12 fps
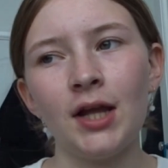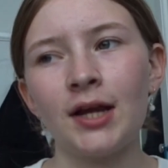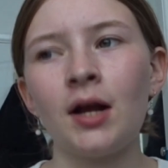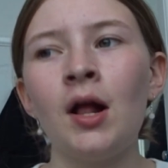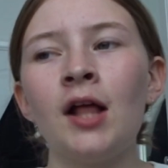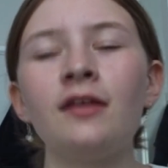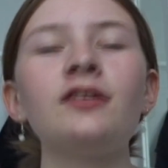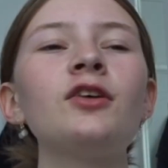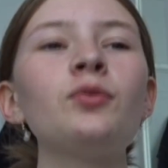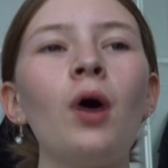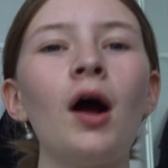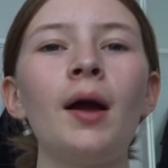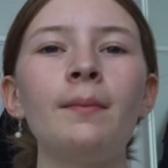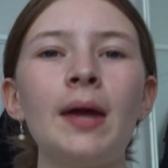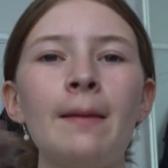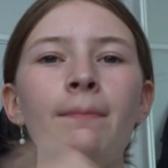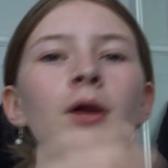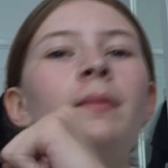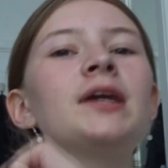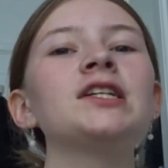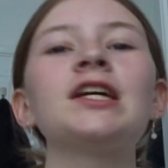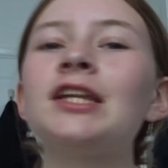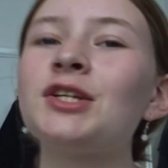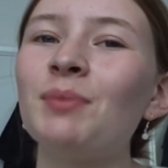Like, this is what I'm
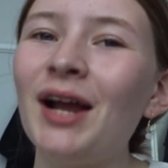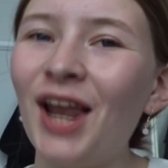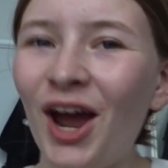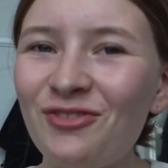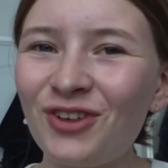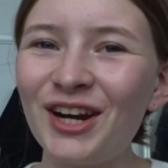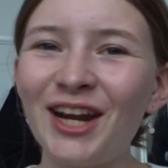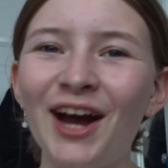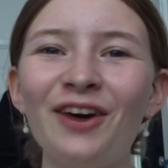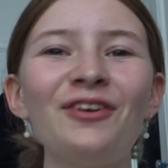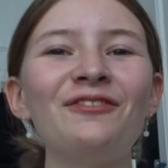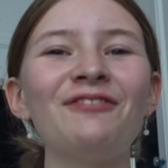implementing into my life right now,